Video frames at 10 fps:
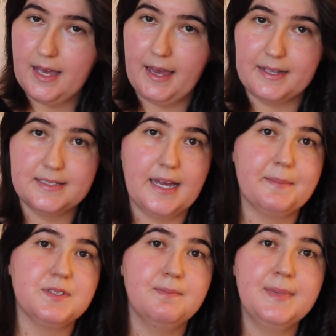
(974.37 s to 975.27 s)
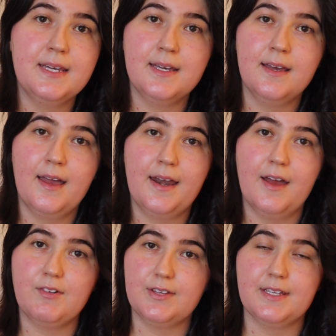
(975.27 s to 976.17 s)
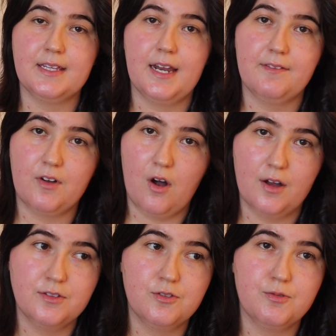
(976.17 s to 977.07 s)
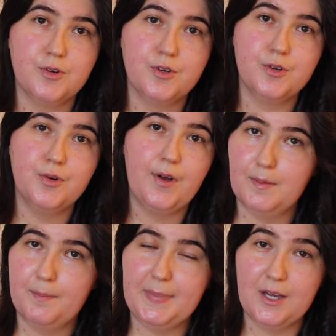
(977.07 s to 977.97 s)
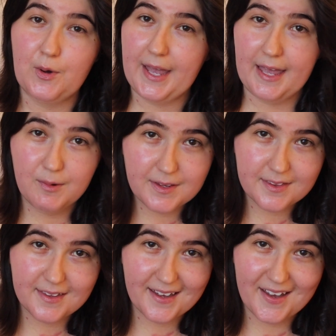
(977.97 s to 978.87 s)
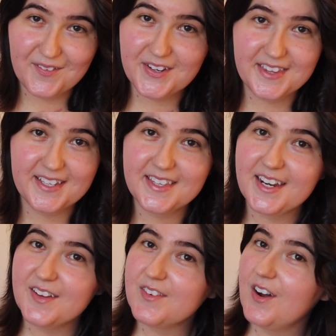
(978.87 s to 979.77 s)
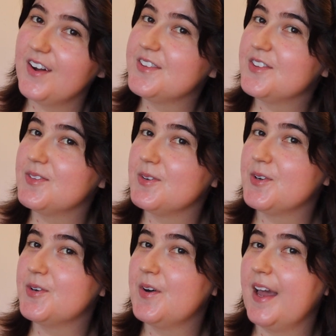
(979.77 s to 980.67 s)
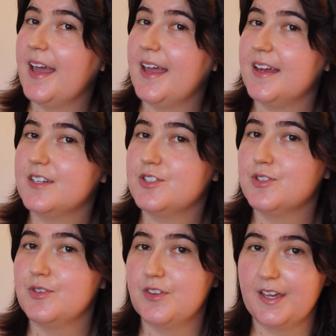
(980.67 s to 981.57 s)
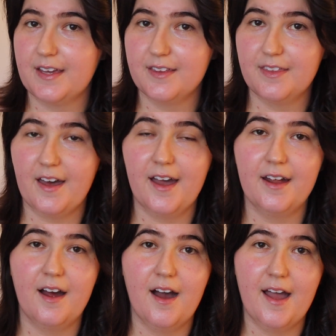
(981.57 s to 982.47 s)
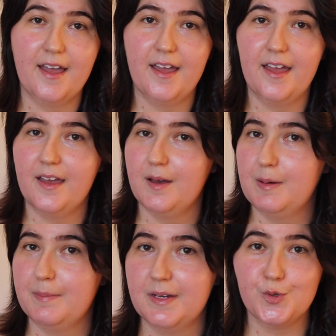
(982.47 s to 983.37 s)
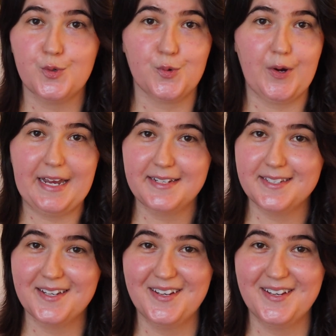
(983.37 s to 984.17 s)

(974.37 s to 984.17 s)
accept me and everything that I've gone through, be okay with everything that I've gone through, and to think that I am great